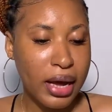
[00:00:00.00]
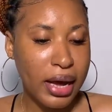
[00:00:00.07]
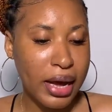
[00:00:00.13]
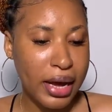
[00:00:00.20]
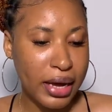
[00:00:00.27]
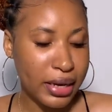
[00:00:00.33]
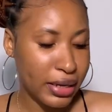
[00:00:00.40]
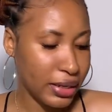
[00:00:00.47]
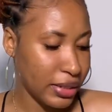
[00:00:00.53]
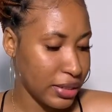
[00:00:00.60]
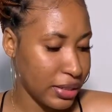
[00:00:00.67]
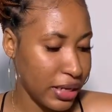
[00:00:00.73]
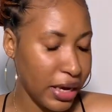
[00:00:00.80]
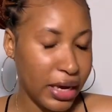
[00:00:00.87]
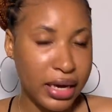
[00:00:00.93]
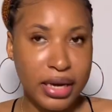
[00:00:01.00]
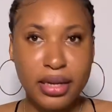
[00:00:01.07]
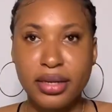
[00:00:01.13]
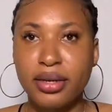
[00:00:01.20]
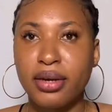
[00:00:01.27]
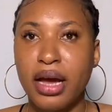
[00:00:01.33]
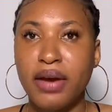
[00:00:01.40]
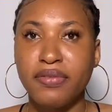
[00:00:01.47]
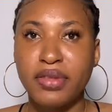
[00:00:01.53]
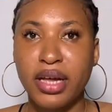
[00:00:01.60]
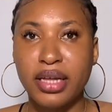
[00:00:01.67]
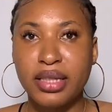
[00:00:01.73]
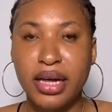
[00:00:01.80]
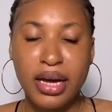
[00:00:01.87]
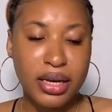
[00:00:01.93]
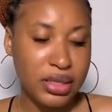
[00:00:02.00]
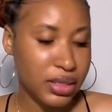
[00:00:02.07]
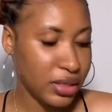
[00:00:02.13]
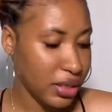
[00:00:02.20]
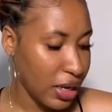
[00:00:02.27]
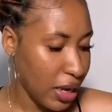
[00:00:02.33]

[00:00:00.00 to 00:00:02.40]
and then after that